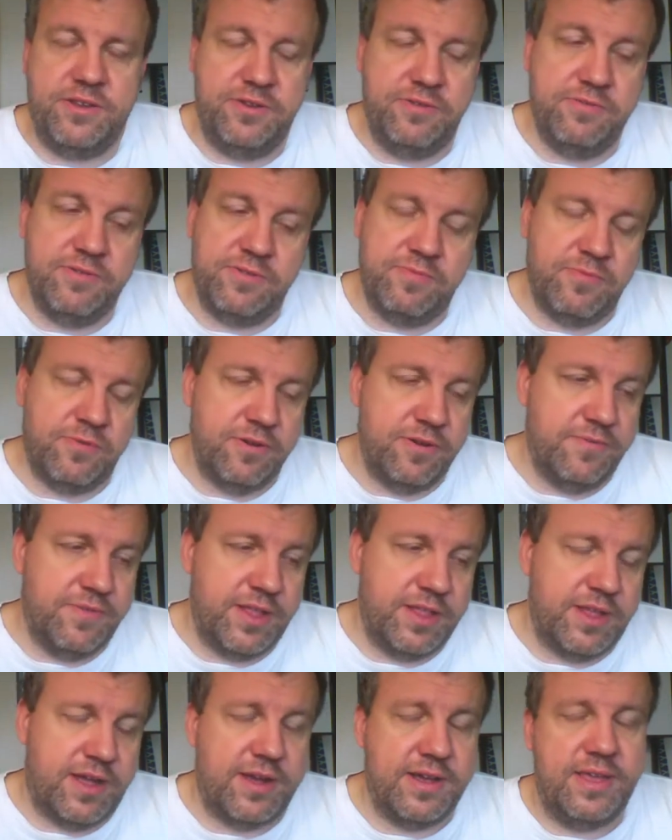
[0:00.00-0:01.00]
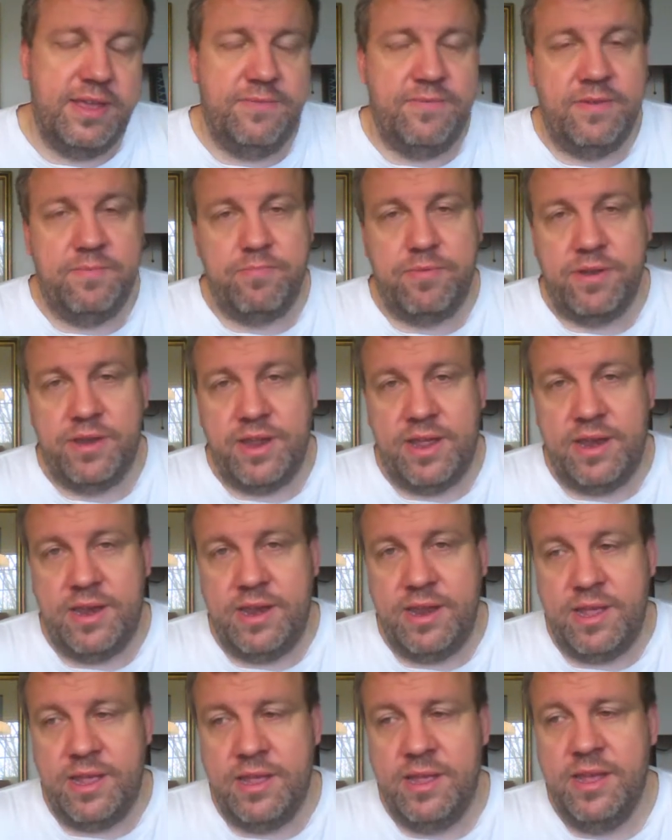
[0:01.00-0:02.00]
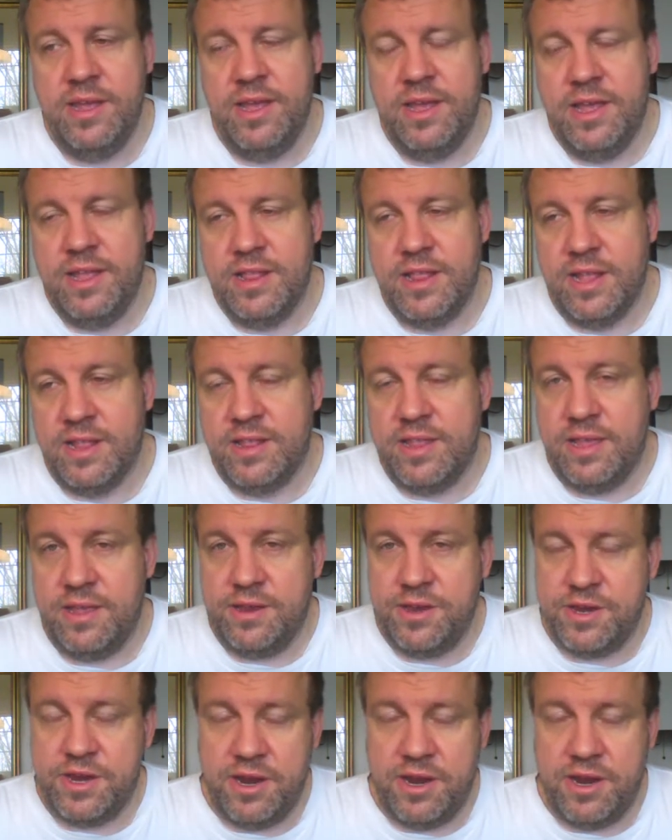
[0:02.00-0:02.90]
to is more of the donkey fin pretending that they